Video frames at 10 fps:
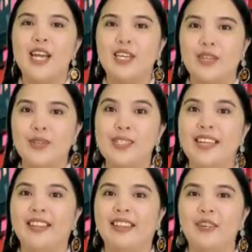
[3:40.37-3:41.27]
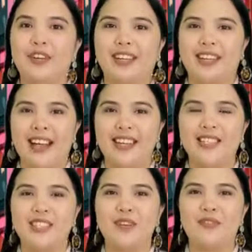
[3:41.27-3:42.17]
using different
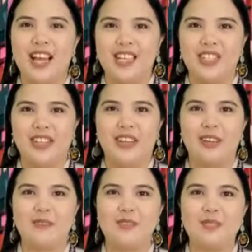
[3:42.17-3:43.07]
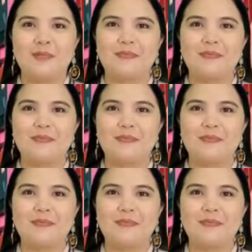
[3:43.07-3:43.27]
kinds of adjectives.